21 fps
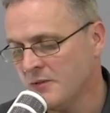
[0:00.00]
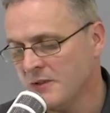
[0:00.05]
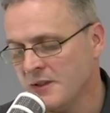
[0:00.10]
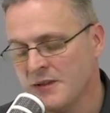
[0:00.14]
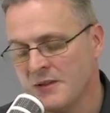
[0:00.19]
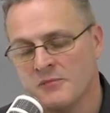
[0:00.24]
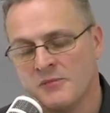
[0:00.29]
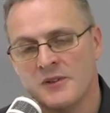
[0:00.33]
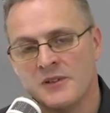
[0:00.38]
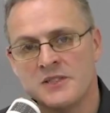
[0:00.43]

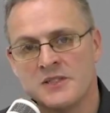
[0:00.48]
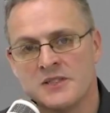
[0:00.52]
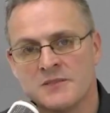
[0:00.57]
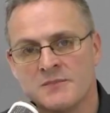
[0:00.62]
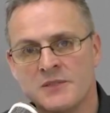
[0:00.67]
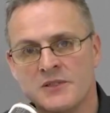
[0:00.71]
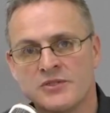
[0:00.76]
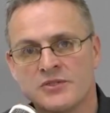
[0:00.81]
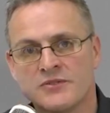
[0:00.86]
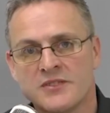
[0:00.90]
then we've just
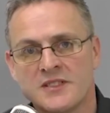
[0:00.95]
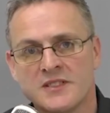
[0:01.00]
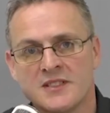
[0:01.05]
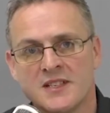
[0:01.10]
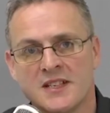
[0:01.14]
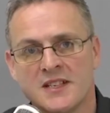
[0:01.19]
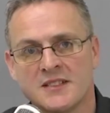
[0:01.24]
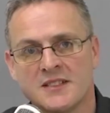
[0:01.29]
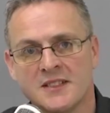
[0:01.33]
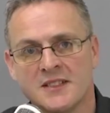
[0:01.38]
been stress
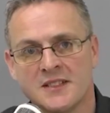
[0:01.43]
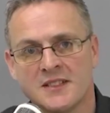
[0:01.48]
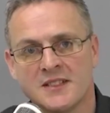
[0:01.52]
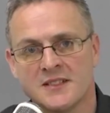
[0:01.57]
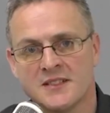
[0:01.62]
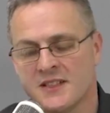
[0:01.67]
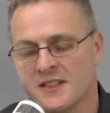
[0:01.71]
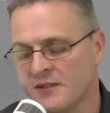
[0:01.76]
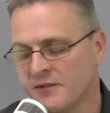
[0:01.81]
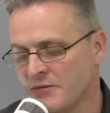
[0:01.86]
testing to
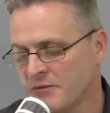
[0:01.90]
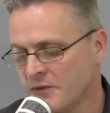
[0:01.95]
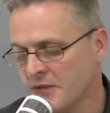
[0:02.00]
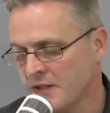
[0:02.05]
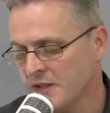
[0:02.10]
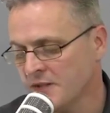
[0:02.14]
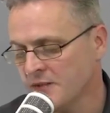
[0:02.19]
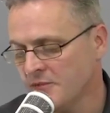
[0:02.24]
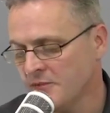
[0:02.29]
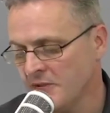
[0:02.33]
see if we
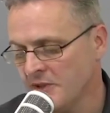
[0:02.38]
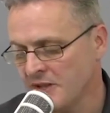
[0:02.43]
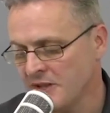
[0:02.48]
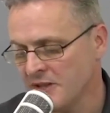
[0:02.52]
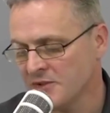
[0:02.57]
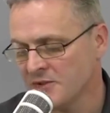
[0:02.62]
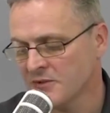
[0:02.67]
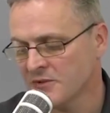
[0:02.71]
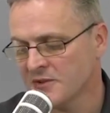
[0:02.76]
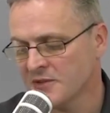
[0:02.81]
can
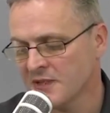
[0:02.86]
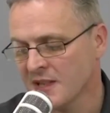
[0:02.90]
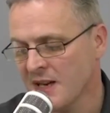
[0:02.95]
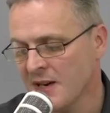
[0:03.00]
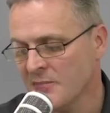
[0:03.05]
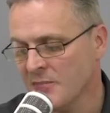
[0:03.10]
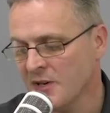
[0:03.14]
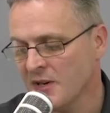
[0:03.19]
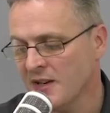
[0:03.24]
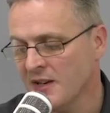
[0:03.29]
talk to
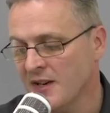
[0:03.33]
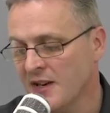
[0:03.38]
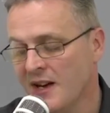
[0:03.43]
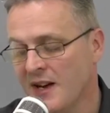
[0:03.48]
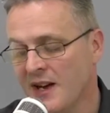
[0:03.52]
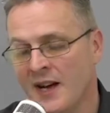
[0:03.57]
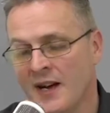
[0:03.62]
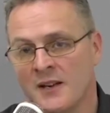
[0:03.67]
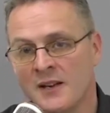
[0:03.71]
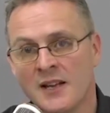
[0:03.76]
camera,
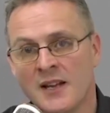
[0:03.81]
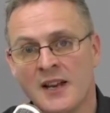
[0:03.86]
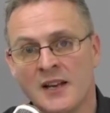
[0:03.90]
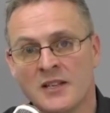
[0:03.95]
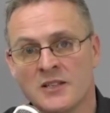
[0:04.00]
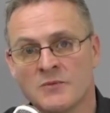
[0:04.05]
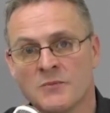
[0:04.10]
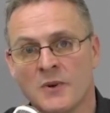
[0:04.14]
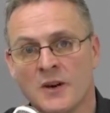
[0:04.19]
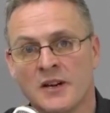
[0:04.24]
and
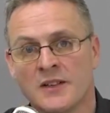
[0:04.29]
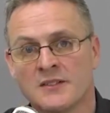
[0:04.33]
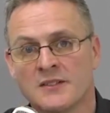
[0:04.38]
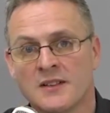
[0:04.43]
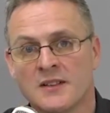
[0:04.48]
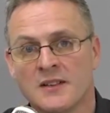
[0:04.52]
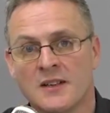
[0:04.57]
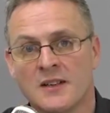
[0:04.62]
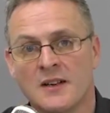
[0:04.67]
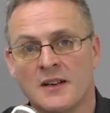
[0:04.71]
it's worked.
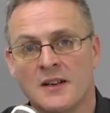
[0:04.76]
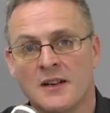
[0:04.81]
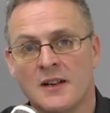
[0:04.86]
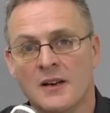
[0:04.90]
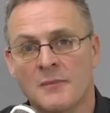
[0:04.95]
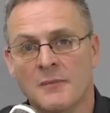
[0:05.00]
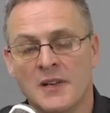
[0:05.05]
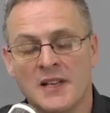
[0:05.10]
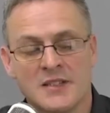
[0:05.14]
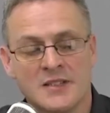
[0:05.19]

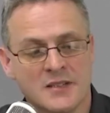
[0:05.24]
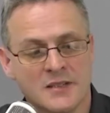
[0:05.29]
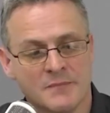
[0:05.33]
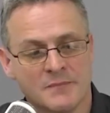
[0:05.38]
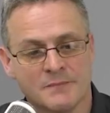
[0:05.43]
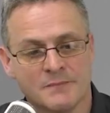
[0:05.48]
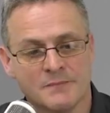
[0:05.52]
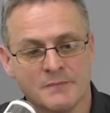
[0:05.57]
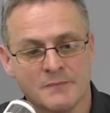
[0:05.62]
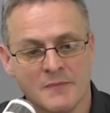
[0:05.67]
But listen,
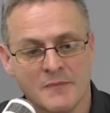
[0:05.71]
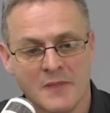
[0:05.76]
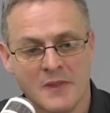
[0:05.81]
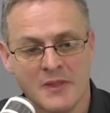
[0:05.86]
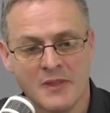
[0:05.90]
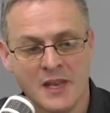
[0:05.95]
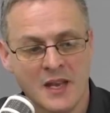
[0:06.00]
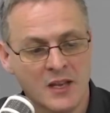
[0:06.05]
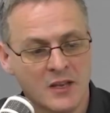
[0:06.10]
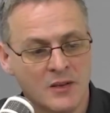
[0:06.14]

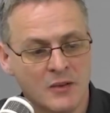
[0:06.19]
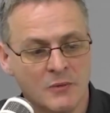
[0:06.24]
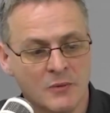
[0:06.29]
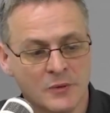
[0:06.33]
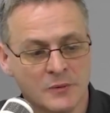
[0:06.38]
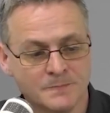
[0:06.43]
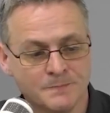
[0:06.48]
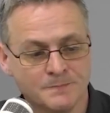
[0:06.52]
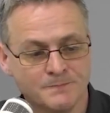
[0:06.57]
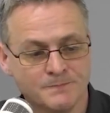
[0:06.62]
thank you
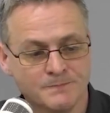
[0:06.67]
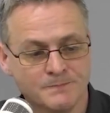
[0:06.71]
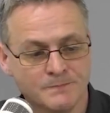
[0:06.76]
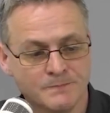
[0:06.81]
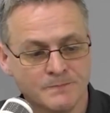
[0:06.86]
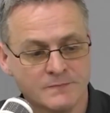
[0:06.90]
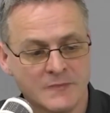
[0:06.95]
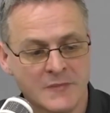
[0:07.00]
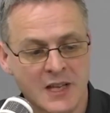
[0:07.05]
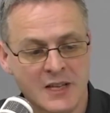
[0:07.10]
all.
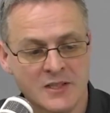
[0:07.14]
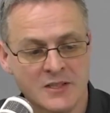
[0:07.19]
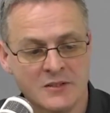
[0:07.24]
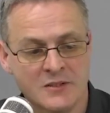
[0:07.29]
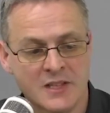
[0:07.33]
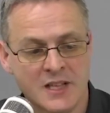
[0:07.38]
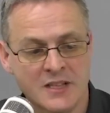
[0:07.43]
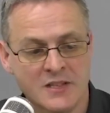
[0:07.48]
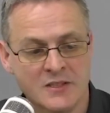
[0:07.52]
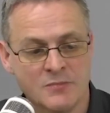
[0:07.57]
That's
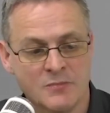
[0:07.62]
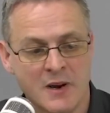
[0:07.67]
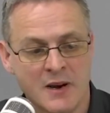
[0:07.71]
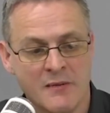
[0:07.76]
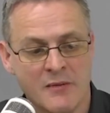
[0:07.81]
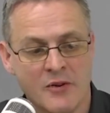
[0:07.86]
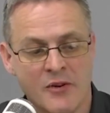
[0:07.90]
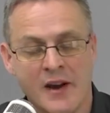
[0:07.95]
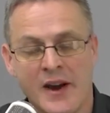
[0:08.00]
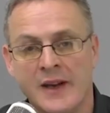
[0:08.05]
where
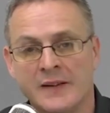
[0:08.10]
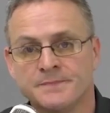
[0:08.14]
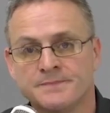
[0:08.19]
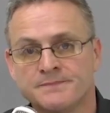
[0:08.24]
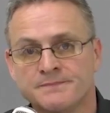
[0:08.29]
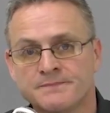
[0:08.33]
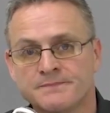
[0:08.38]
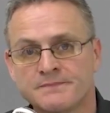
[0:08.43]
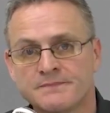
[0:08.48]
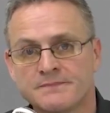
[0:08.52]
we're at
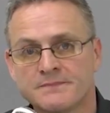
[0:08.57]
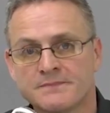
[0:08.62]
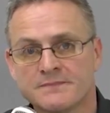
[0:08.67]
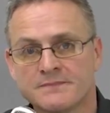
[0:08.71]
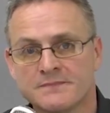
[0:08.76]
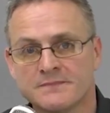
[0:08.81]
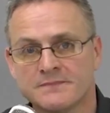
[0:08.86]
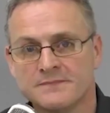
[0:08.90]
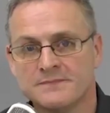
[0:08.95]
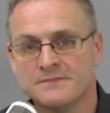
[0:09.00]

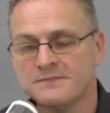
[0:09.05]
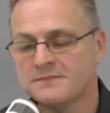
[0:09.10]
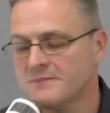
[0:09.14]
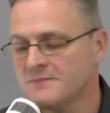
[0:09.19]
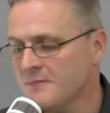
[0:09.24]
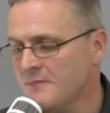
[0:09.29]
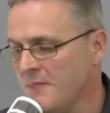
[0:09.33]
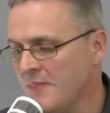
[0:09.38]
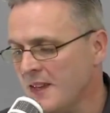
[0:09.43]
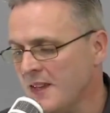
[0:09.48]

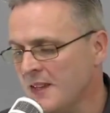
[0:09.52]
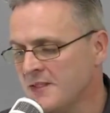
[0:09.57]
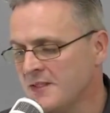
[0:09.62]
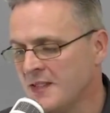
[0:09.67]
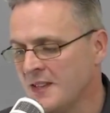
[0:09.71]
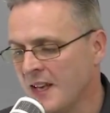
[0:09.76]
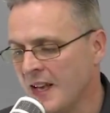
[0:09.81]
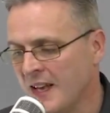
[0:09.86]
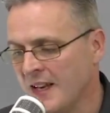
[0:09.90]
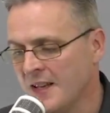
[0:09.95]

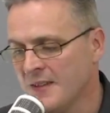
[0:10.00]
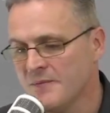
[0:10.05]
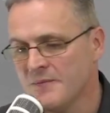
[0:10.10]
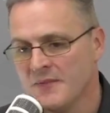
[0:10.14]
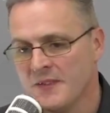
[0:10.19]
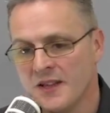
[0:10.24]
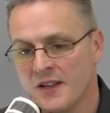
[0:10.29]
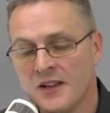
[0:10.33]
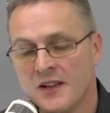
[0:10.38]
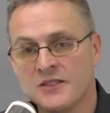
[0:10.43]
today.
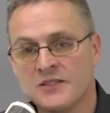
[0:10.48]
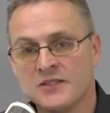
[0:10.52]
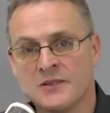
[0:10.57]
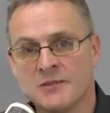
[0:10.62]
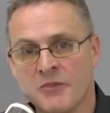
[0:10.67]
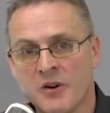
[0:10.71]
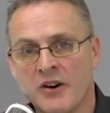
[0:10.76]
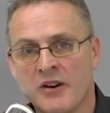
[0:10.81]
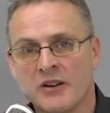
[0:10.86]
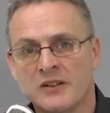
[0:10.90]

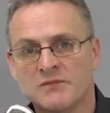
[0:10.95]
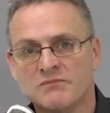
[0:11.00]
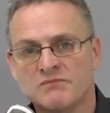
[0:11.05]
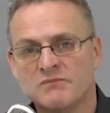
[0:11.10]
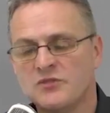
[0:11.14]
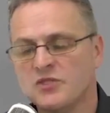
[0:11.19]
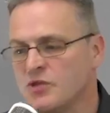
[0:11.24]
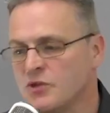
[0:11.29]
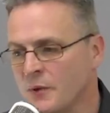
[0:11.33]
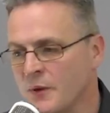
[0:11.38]
Tomorrow,
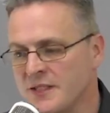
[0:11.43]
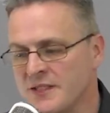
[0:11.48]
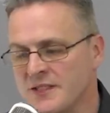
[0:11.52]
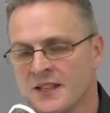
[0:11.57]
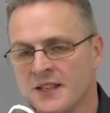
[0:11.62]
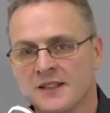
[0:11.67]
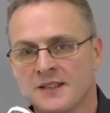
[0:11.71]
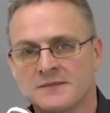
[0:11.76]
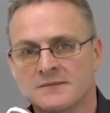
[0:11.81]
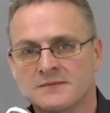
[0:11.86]
Twitter.